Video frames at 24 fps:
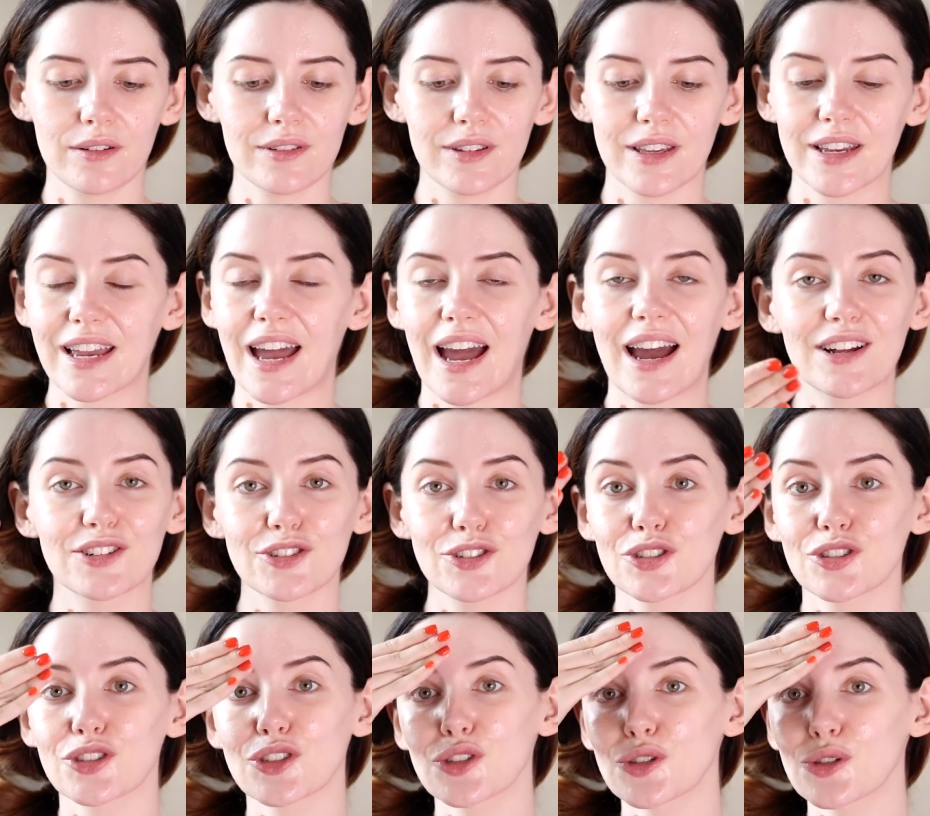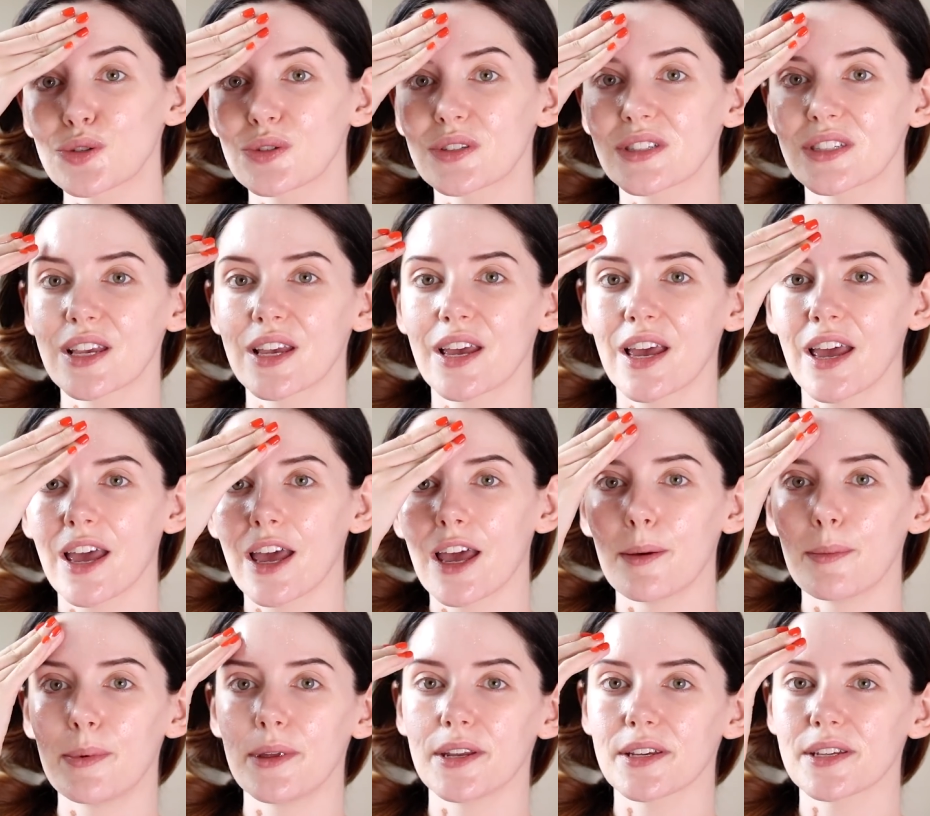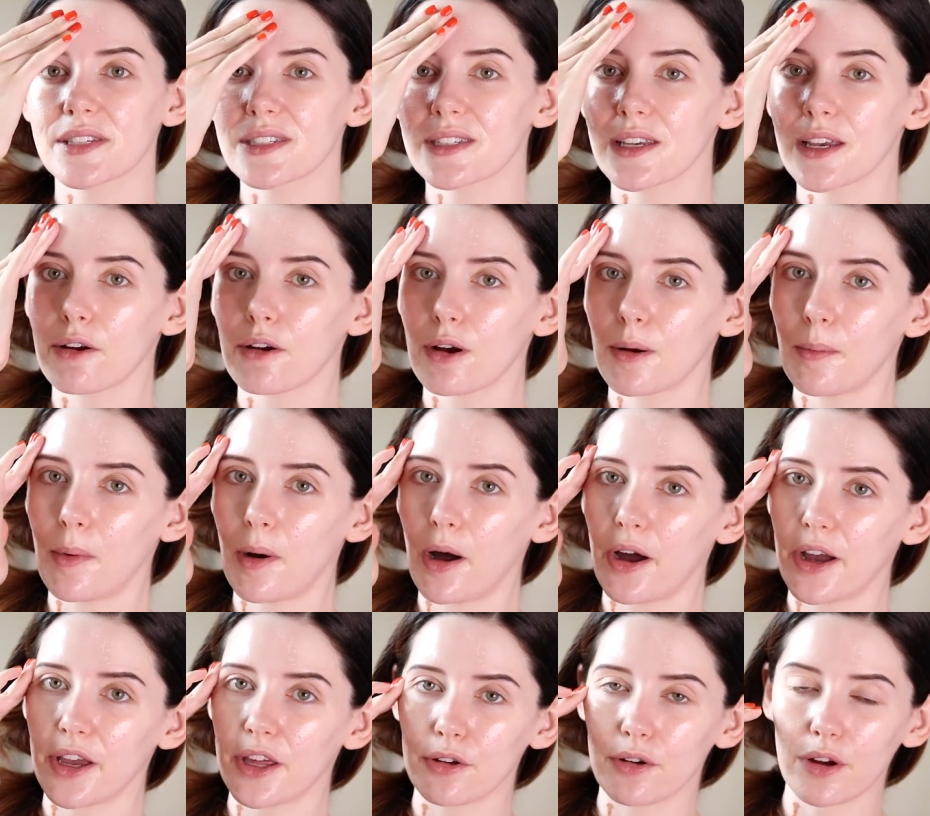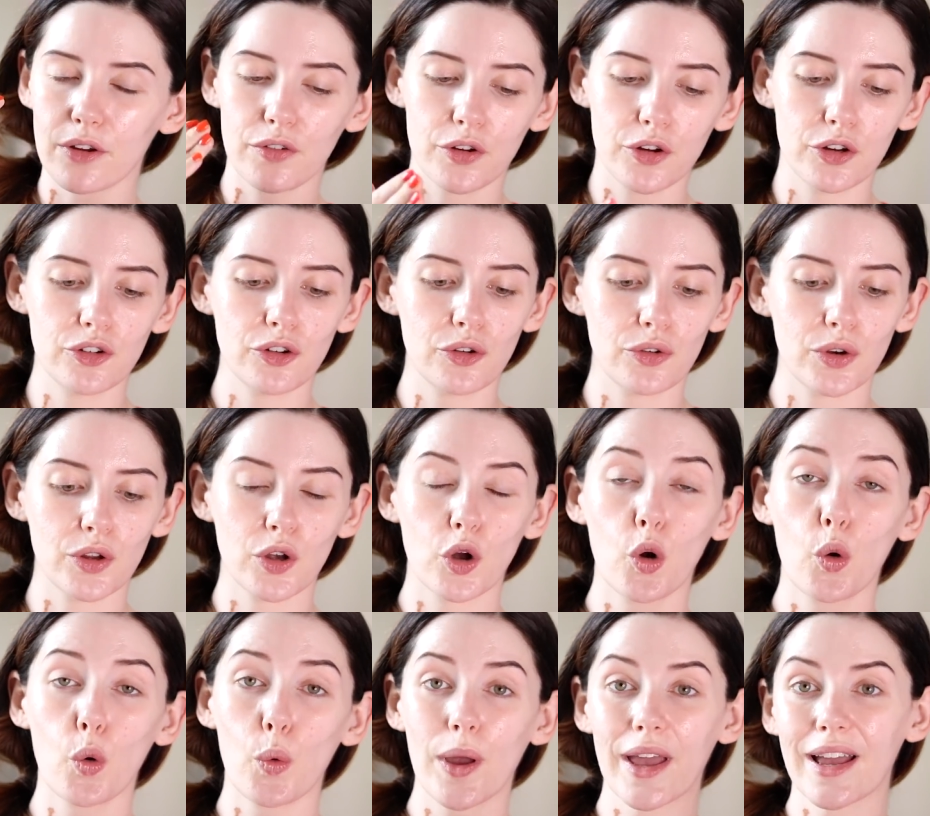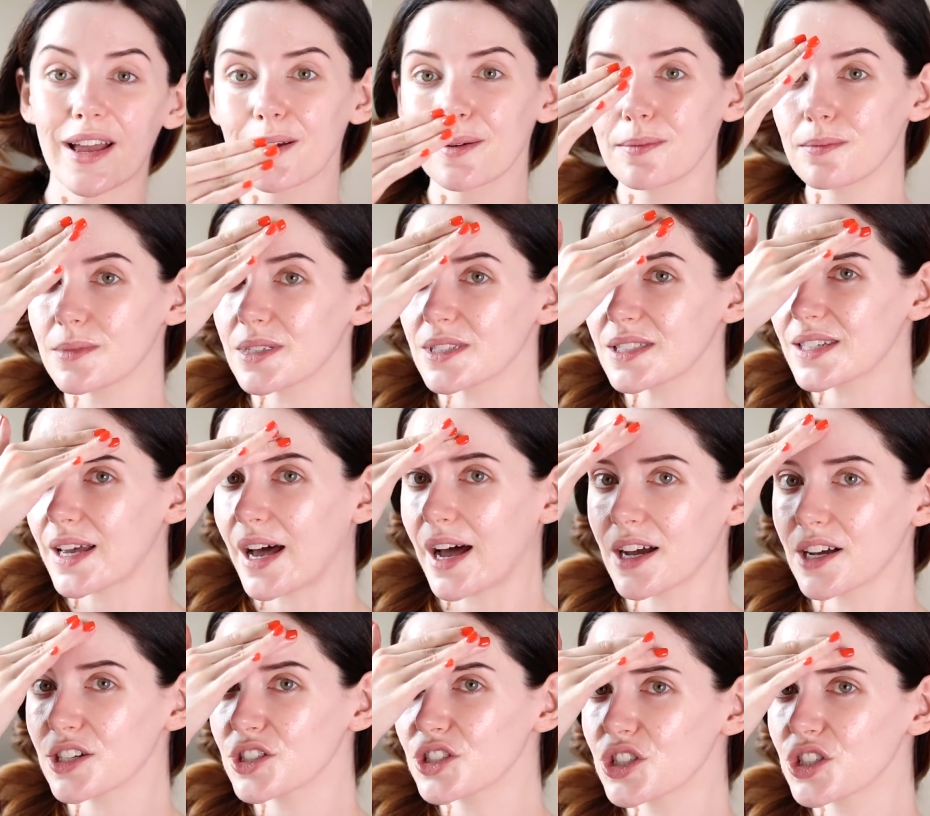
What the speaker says: You can just use a bit of serum either if you're doing a quick massage.